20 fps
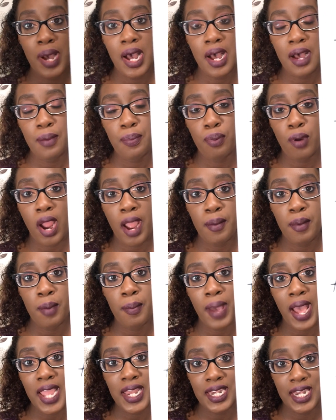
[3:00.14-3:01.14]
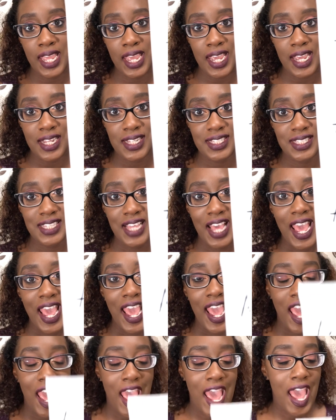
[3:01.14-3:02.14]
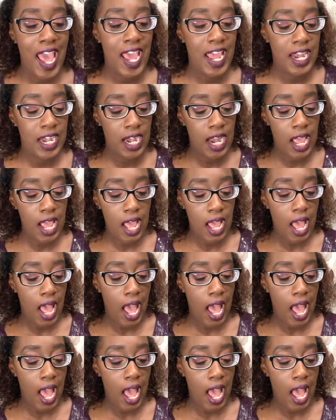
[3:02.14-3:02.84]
primer by NYX. And